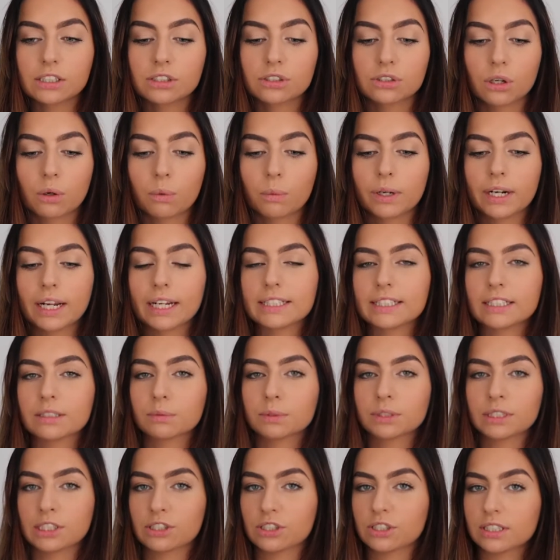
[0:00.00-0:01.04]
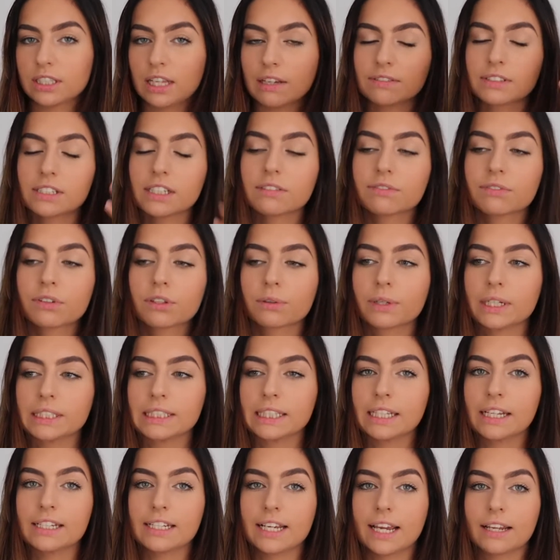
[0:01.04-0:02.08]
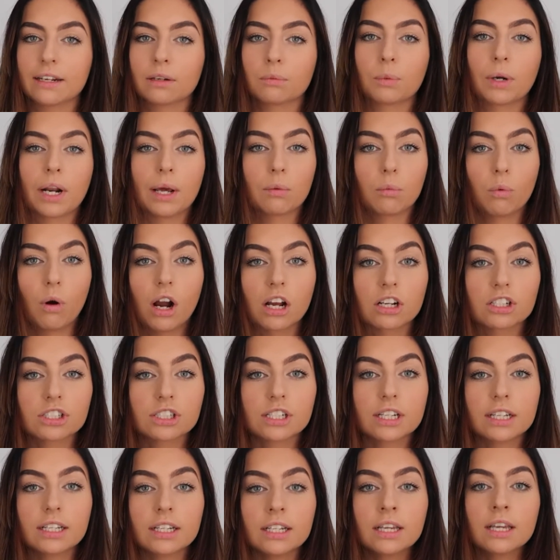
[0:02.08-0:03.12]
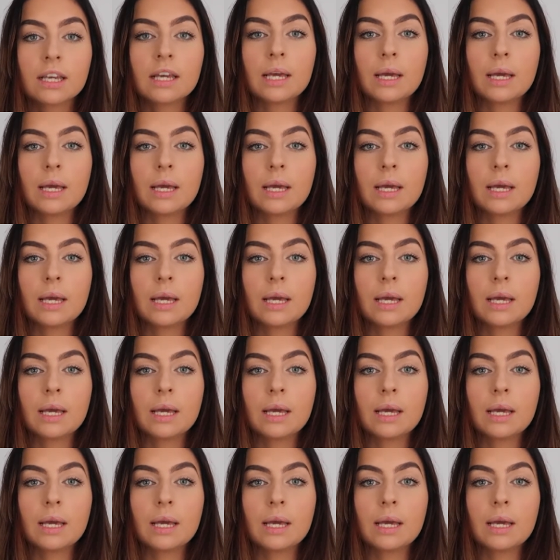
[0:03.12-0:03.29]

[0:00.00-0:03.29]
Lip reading: So what I did was I just left it in for the rest of the day, and when I washed it,